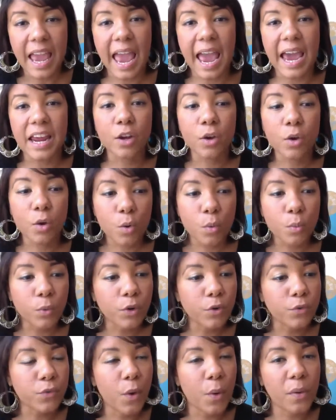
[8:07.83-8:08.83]
and who
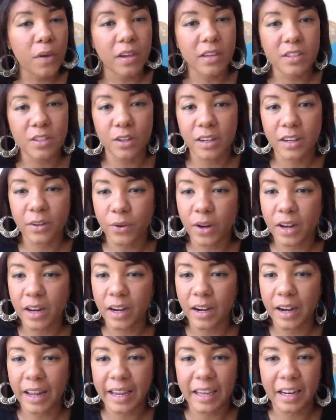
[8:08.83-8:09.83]
were focused on
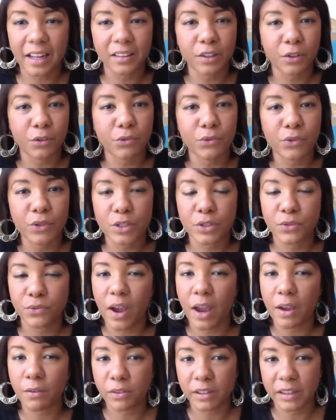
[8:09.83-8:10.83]
getting their first
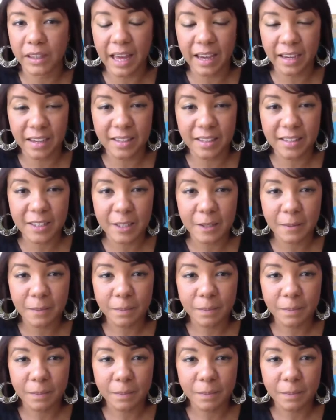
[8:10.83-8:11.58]
5 clients.